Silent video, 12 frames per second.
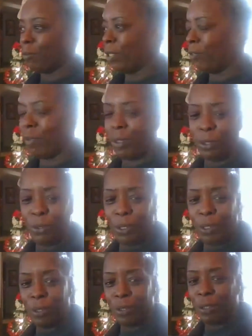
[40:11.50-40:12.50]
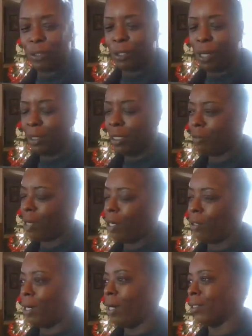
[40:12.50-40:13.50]
get ready for New Year's. You know, I love
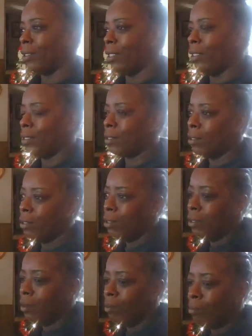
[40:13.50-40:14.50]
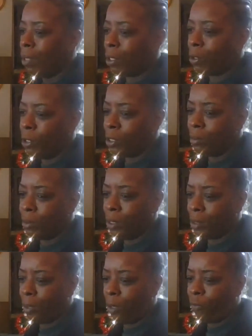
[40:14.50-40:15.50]
all holidays, but Christmas
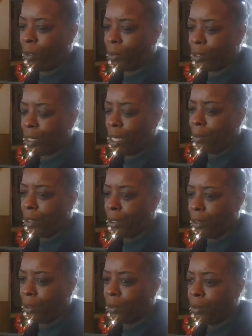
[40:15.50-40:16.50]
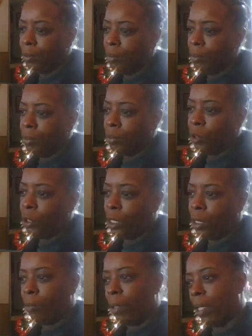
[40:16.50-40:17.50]
is my favorite time of the year. When you
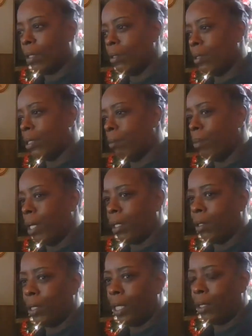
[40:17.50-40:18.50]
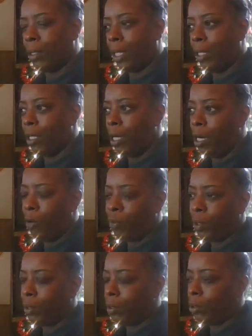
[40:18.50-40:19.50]
get back, sit back and you got a day off
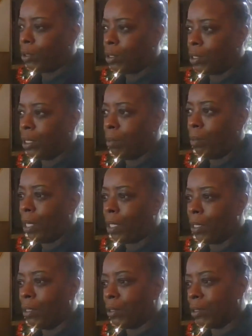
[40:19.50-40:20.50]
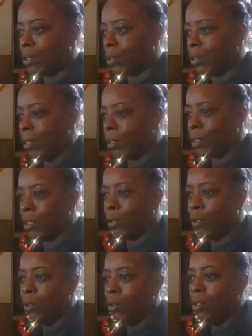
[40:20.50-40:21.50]
and you can sit back and listen
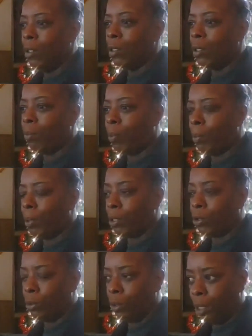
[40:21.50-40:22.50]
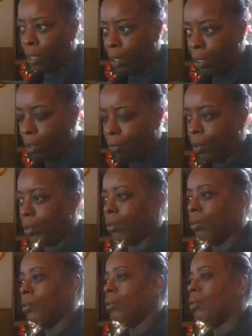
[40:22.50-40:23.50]
to people that you love,
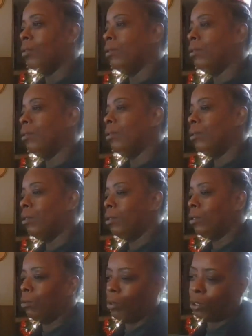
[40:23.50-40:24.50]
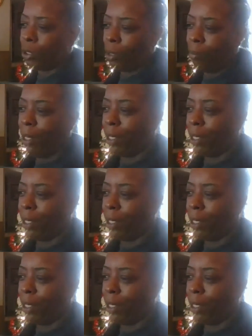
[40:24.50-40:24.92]
and we start